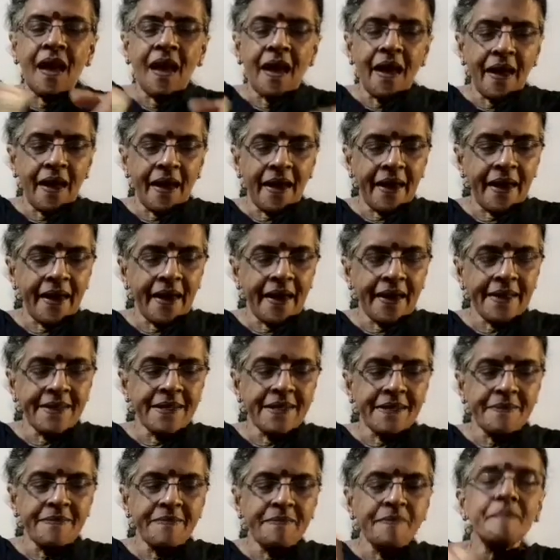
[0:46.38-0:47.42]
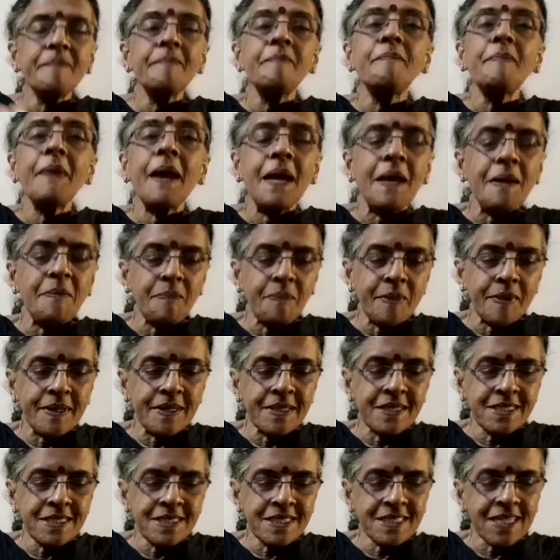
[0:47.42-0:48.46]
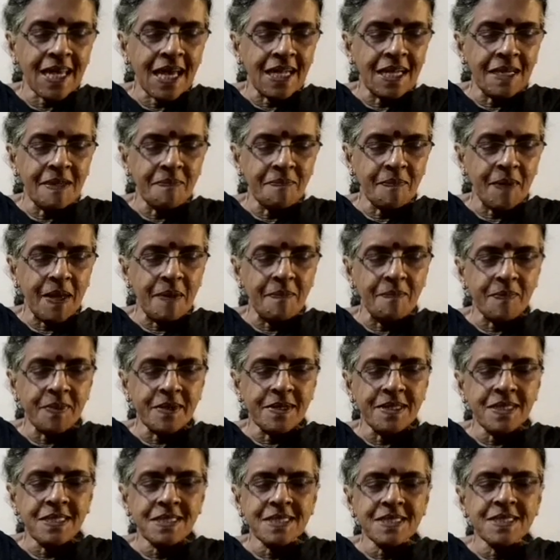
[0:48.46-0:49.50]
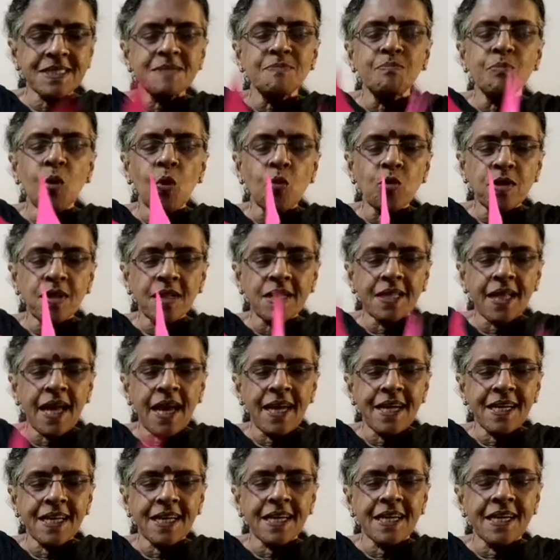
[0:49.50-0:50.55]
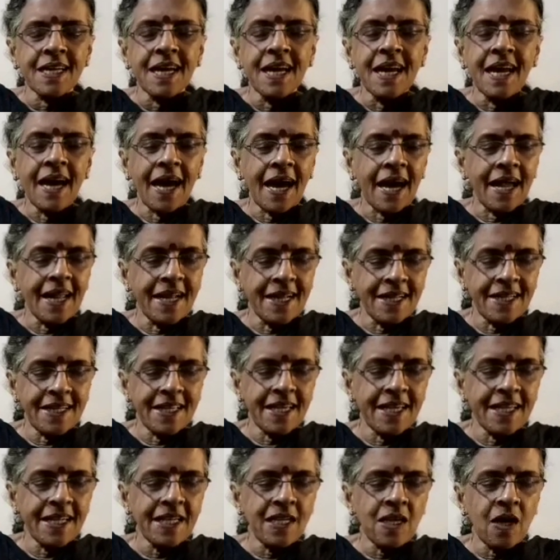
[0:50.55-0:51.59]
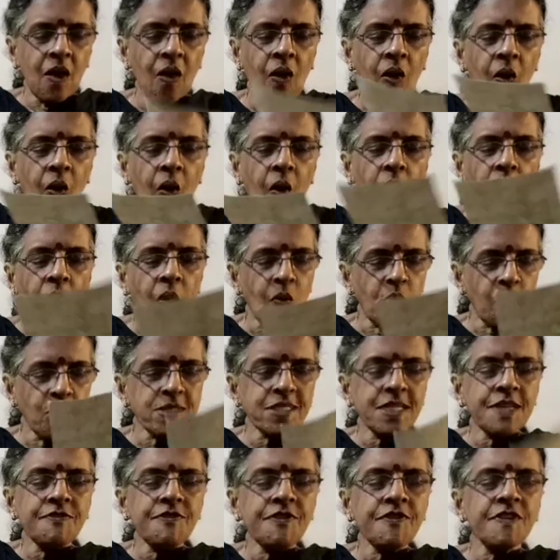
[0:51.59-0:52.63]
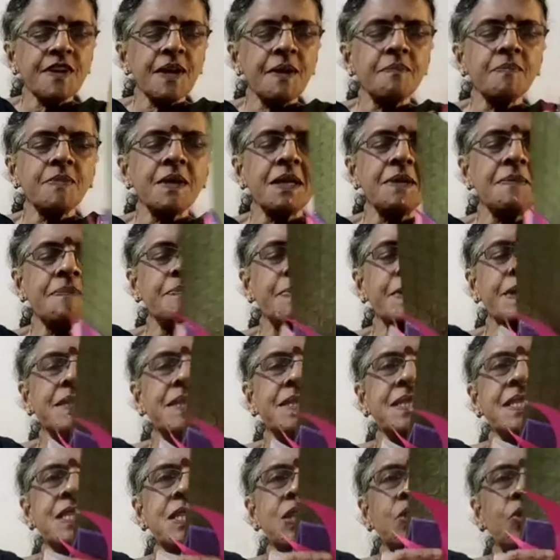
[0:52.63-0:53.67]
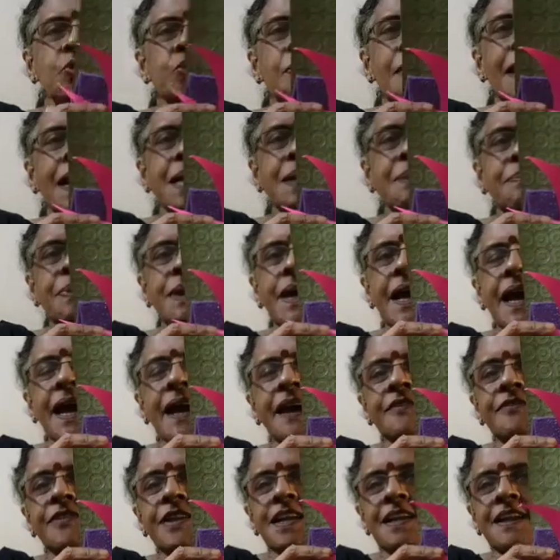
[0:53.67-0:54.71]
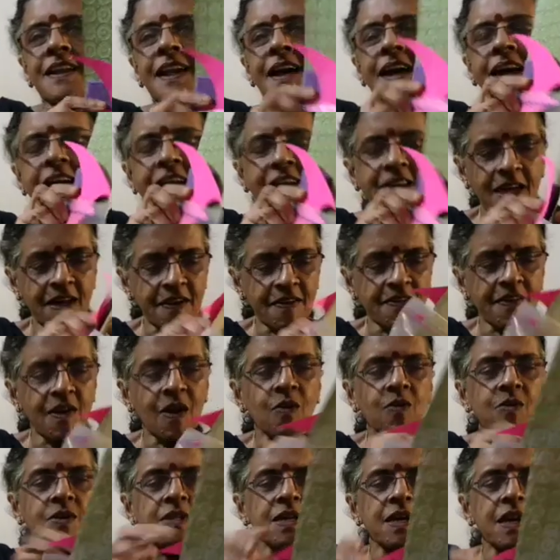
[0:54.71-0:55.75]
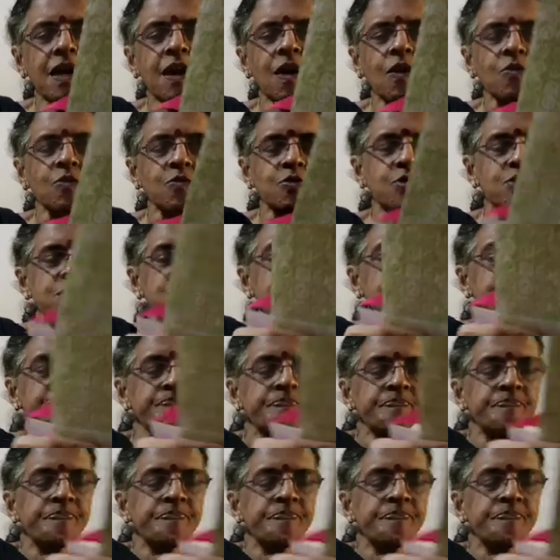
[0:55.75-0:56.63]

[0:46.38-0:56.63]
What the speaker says: and papers, color papers, both thick and thin, or whatever remnant pieces you might be having lying around the house.